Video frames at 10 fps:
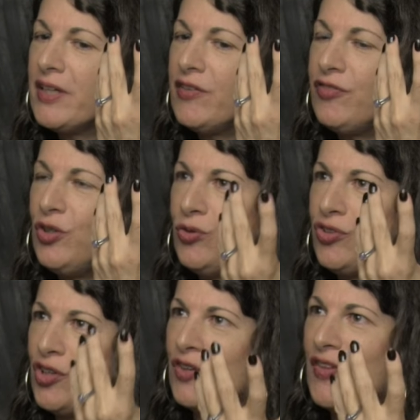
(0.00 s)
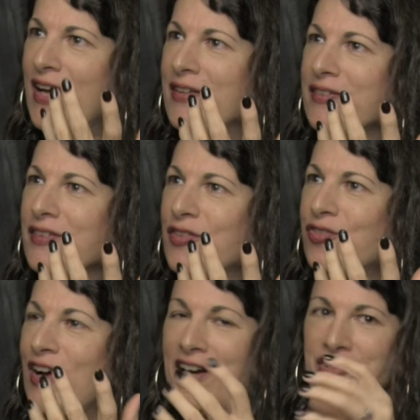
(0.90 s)
If you took that, the
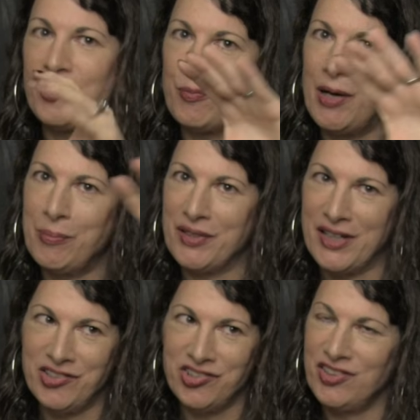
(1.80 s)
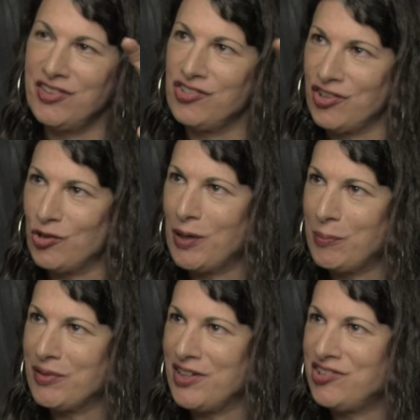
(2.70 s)
fraction of the population, the general
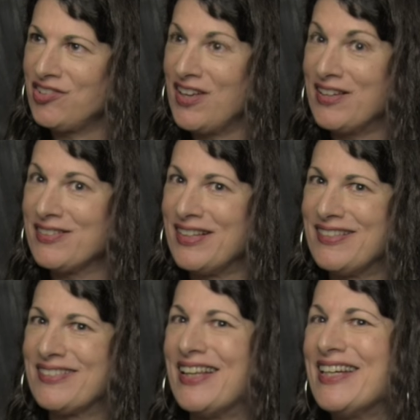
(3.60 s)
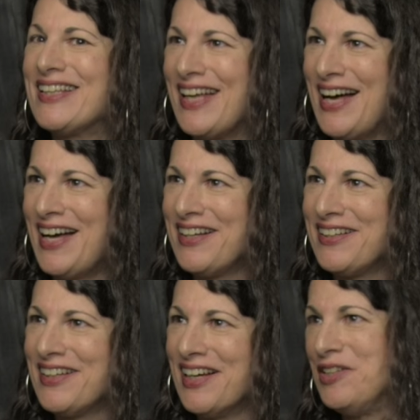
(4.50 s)
population that is like that,
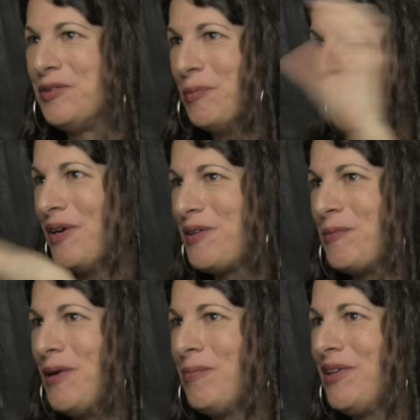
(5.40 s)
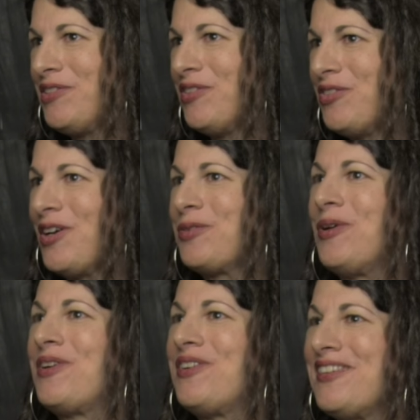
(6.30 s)
and you compare it to the population of sex
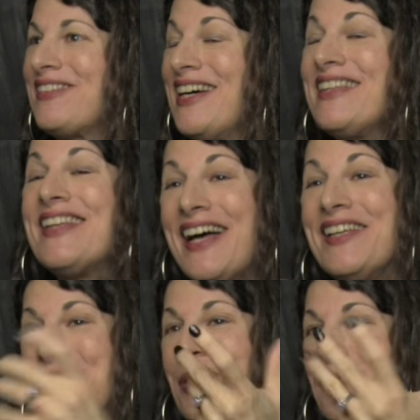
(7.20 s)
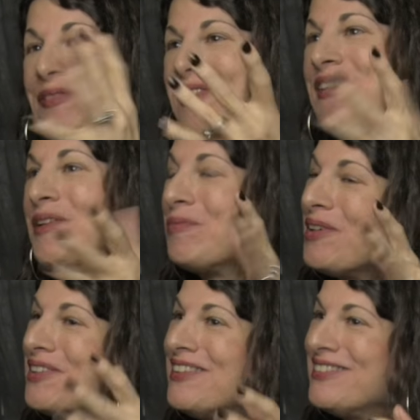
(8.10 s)
workers that's like that, you'd probably find they're
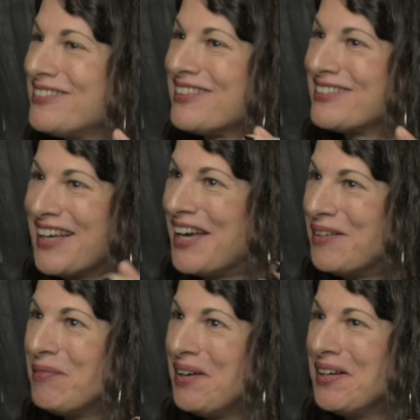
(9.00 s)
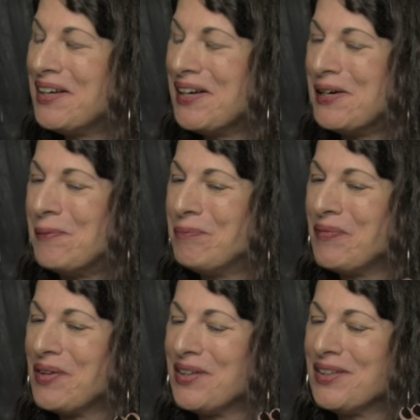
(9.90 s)
pretty close to the same.
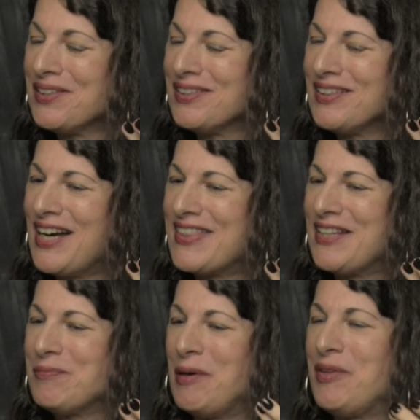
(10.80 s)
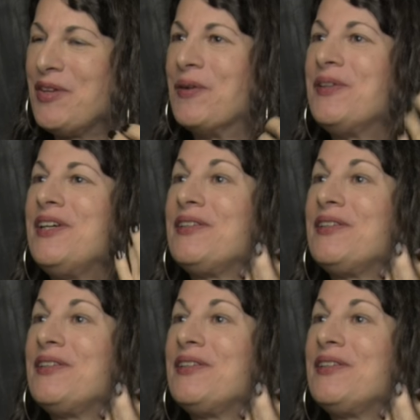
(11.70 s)
I think maybe the only